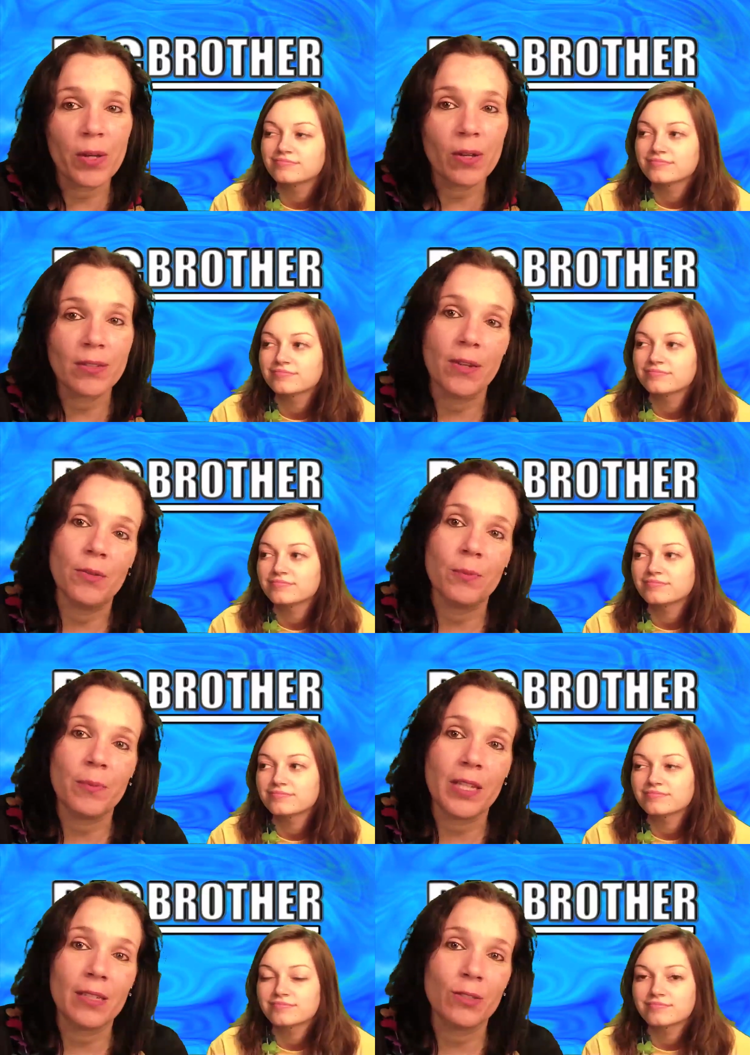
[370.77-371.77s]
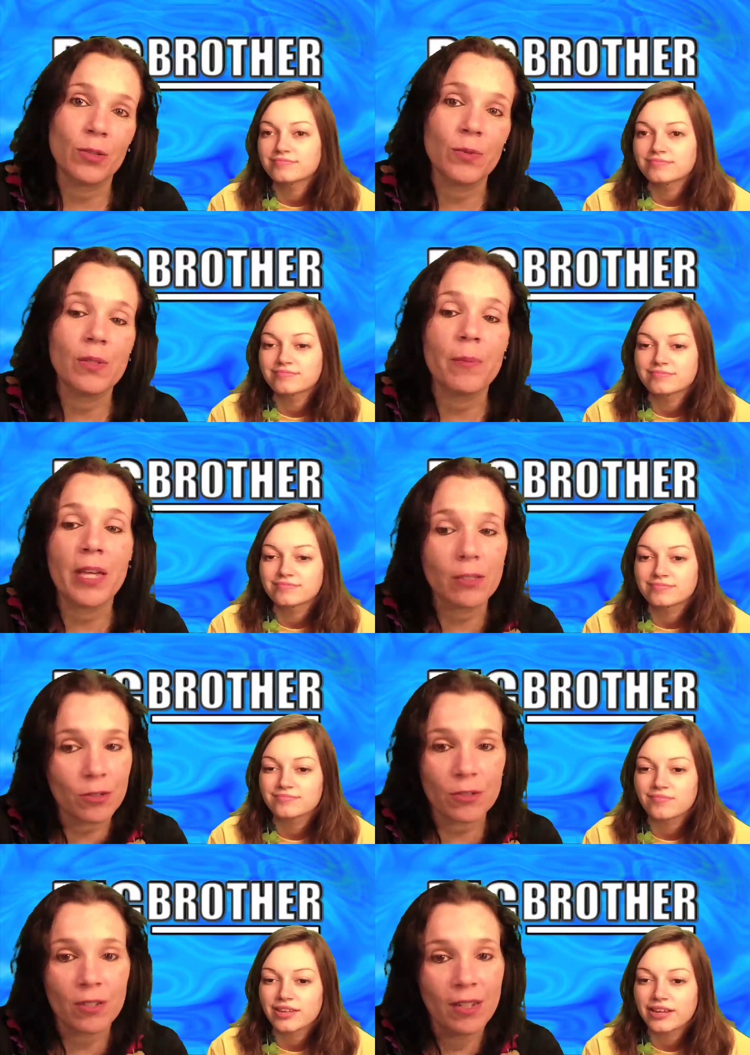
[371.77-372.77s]
Speaker 1: we all know because she was a
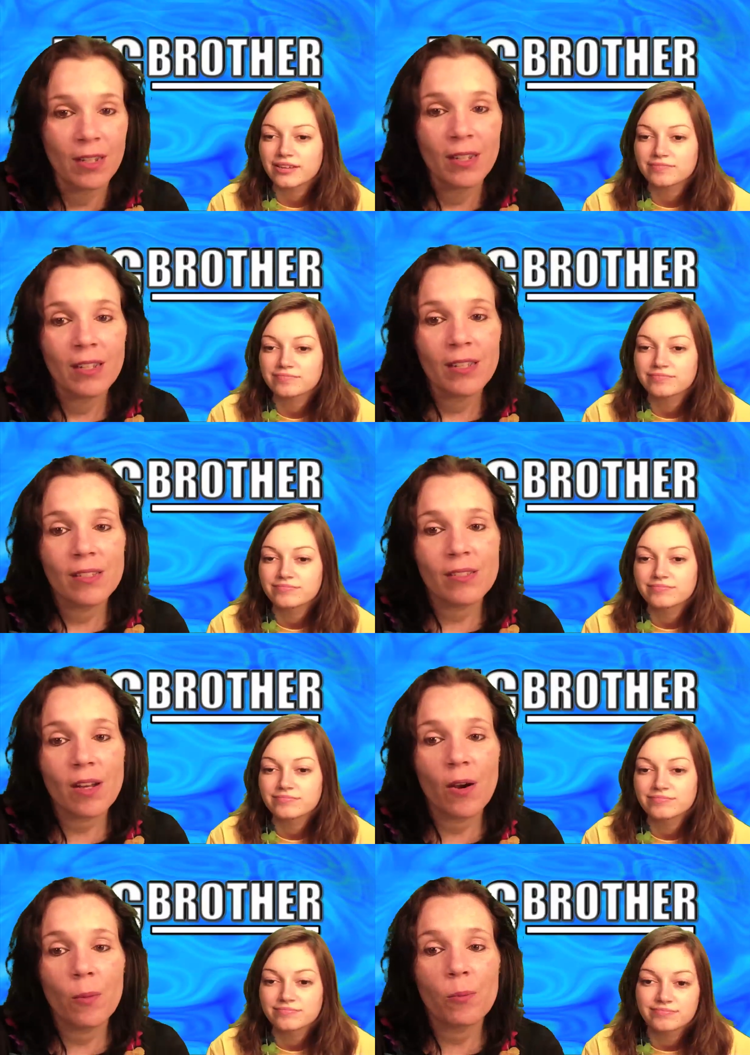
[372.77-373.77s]
bitch. Yeah. So